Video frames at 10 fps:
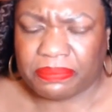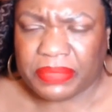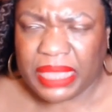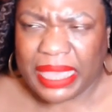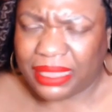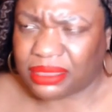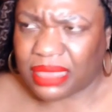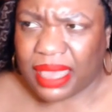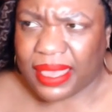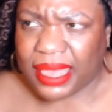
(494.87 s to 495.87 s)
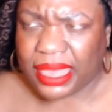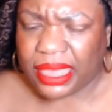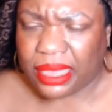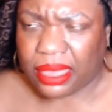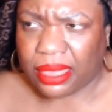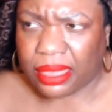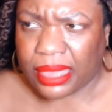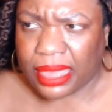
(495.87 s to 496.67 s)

anti uh,